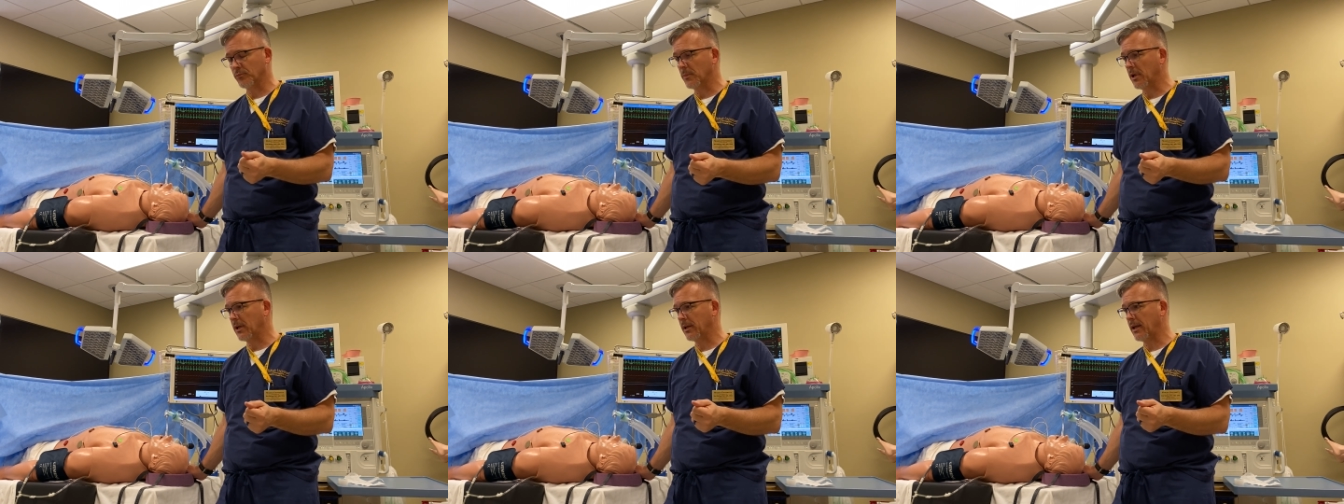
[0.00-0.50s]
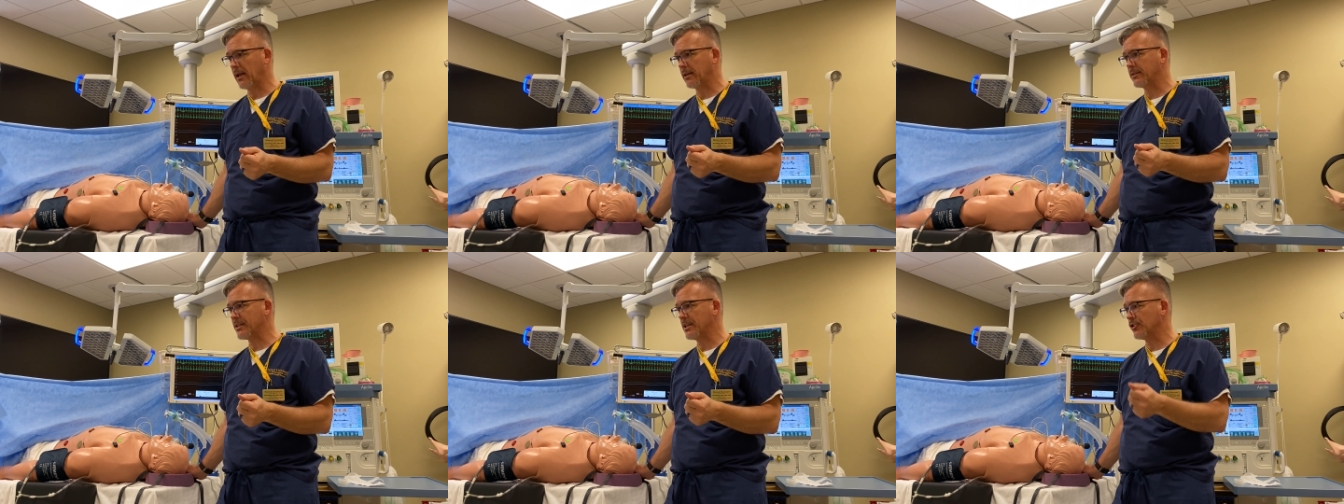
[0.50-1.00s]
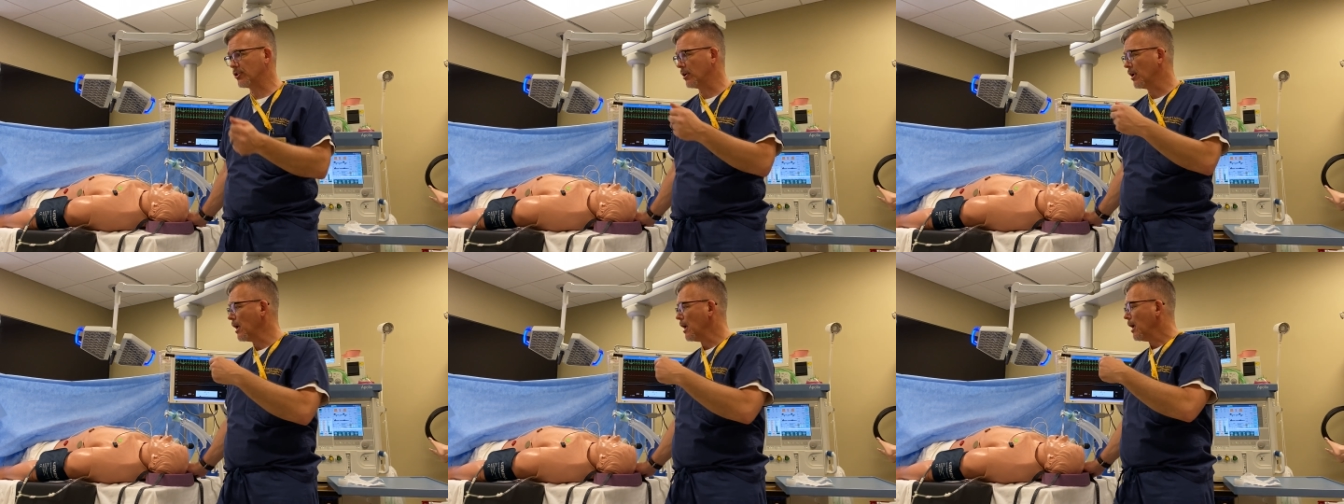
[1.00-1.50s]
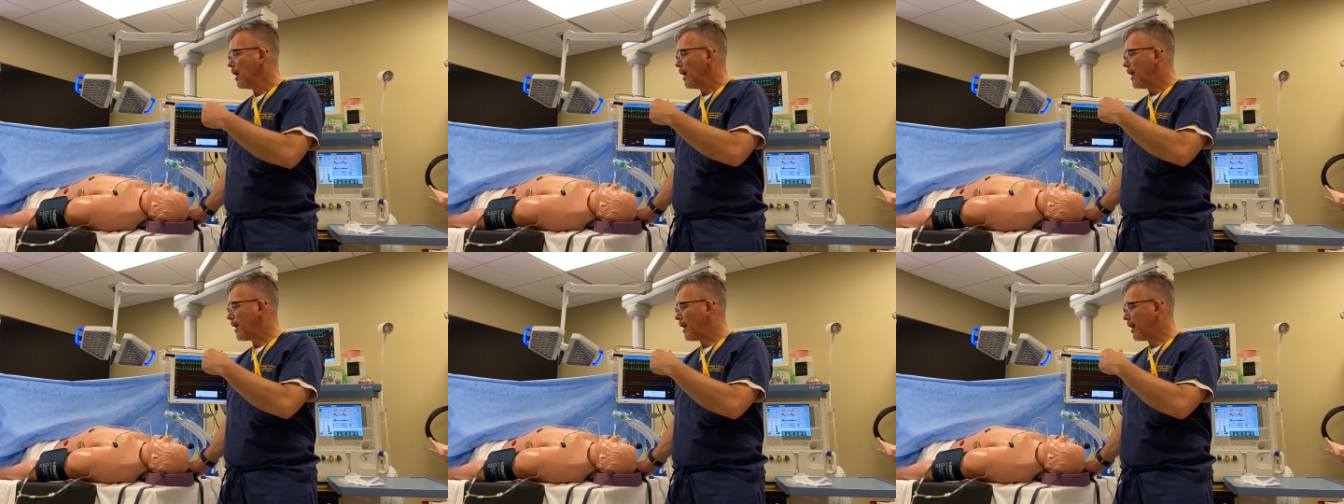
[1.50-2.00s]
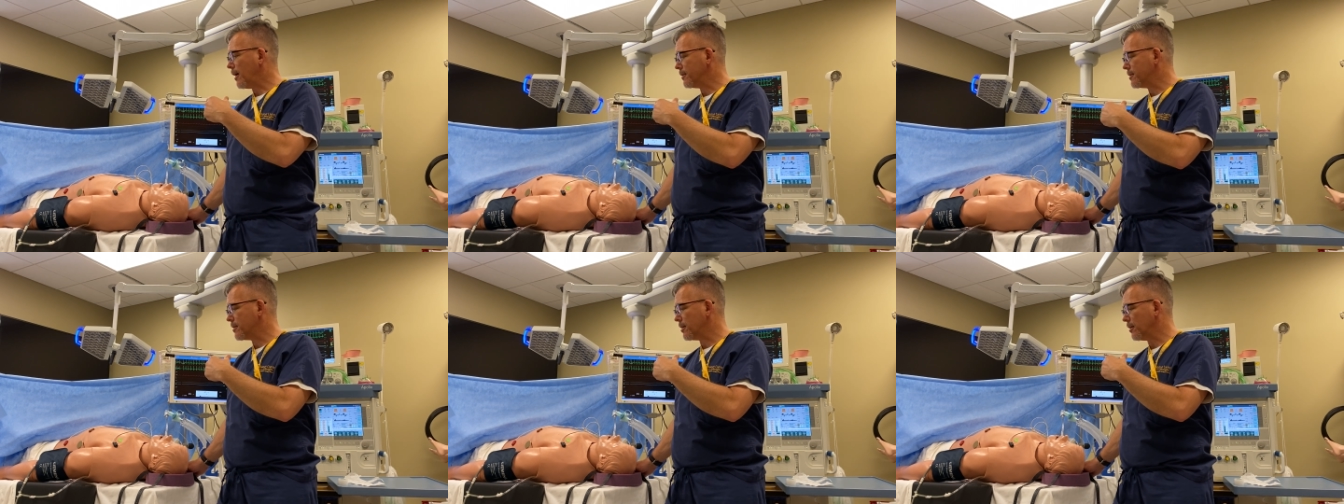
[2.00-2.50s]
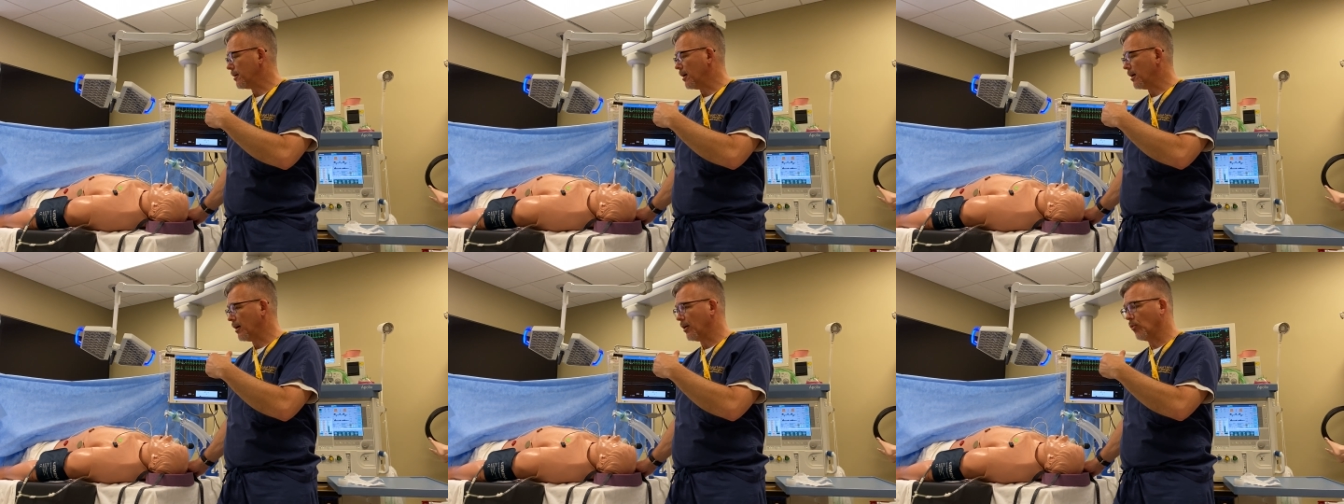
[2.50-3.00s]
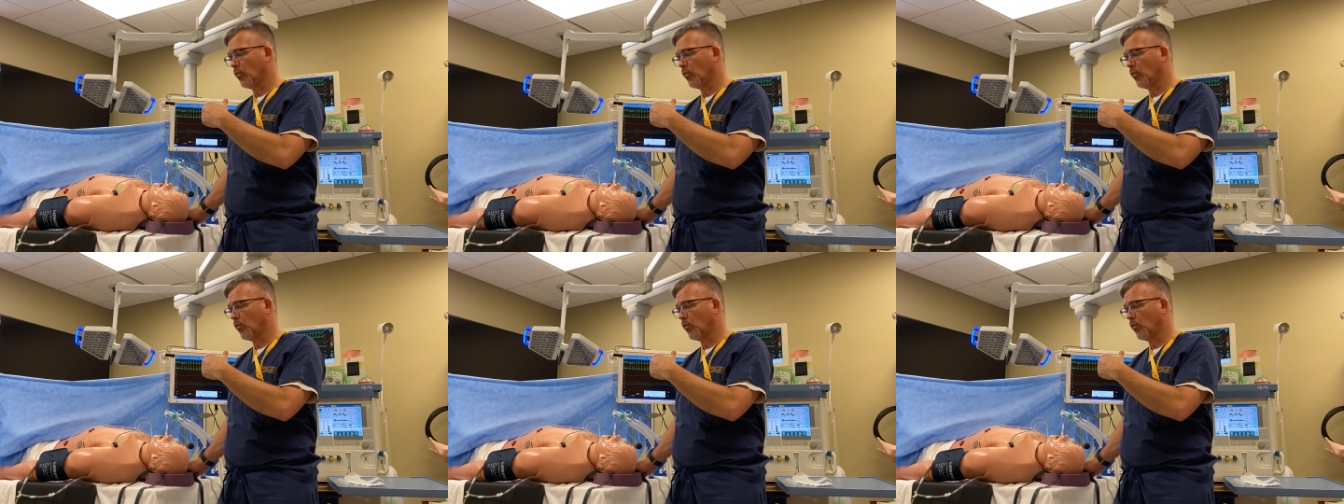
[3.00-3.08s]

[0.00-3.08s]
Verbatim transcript: uh, anesthesia, and uh,